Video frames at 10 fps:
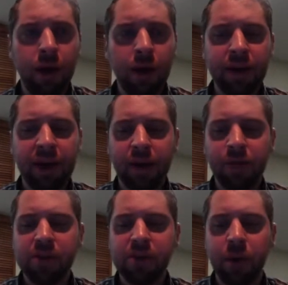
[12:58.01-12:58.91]
in
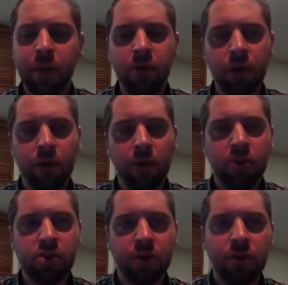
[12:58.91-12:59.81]
Canvas. I'm also going to
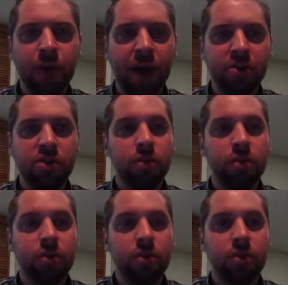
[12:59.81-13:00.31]
read just a few passages